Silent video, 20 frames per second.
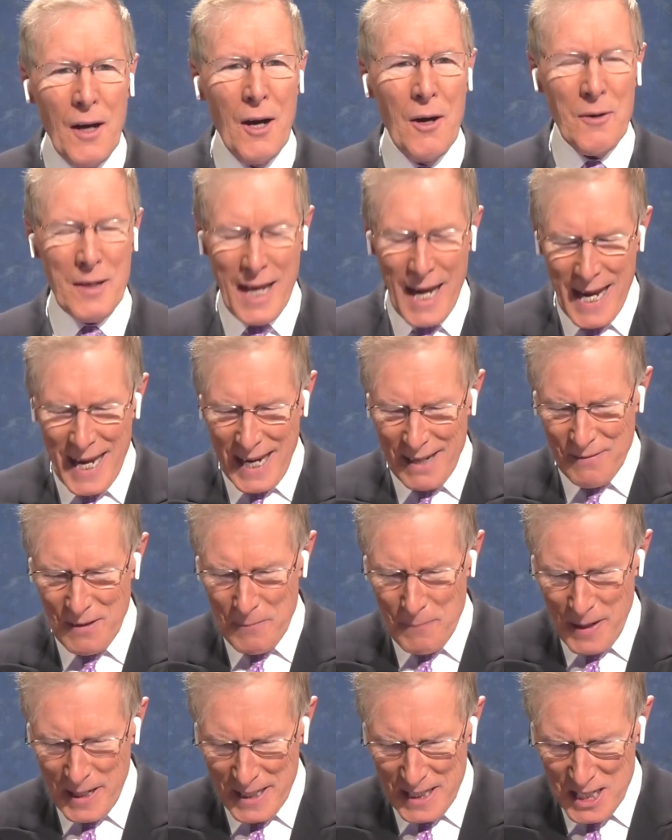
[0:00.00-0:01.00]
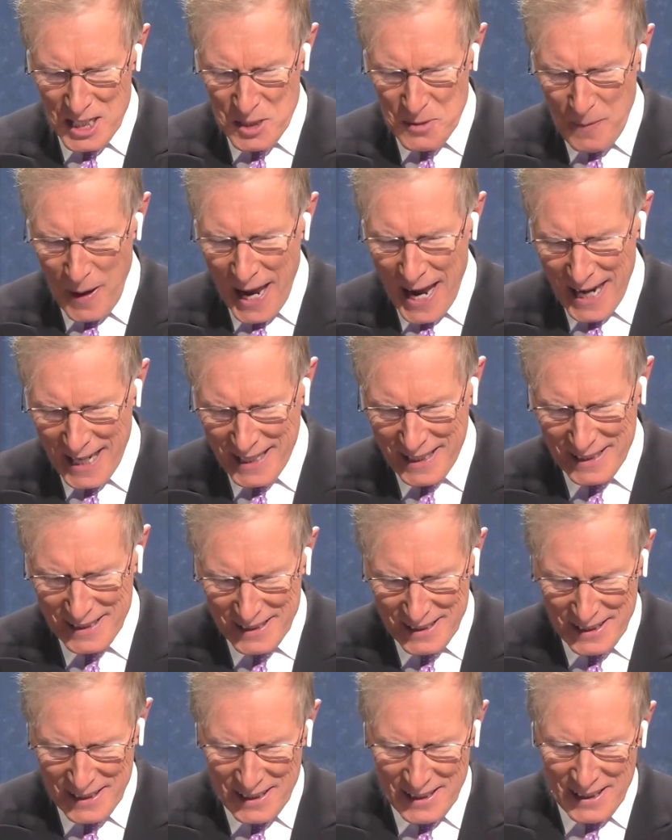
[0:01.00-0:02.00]
Okay, everybody is back.
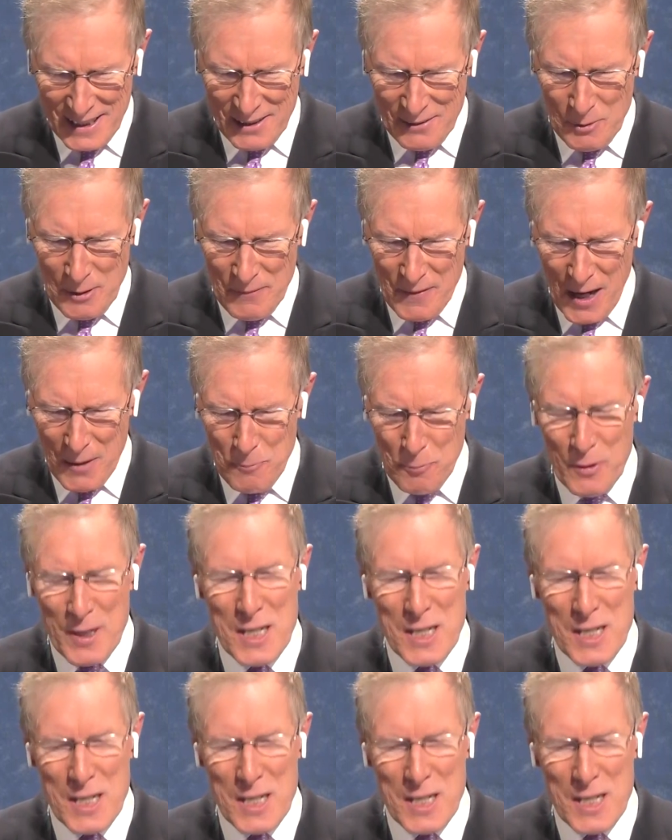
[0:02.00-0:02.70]
We've got